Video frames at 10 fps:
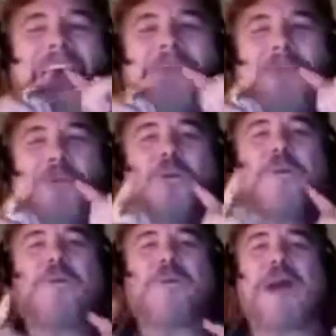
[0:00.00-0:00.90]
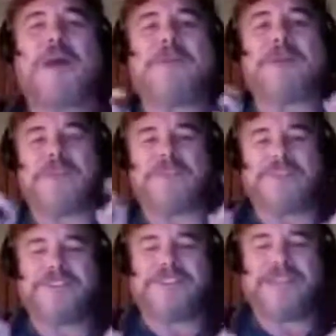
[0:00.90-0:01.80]
from the roof of her mouth, you could
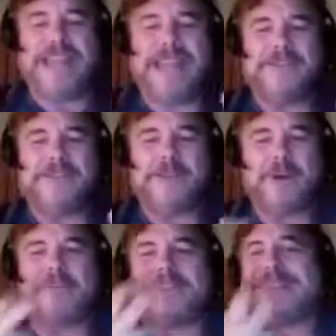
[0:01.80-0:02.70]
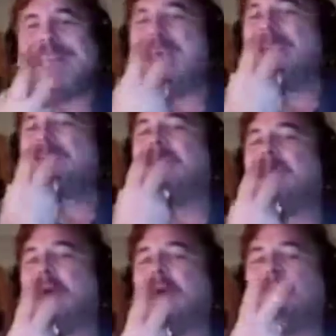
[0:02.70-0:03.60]
actually see the ends of the probes, the antennas of the
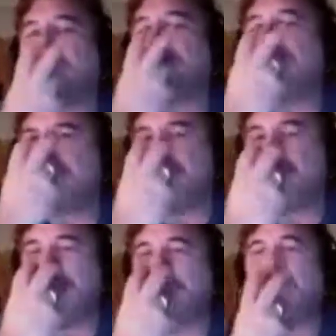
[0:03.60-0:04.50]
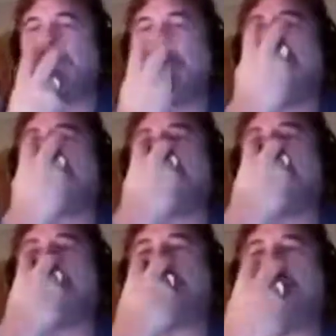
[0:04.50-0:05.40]
probes, that they actually popped in up her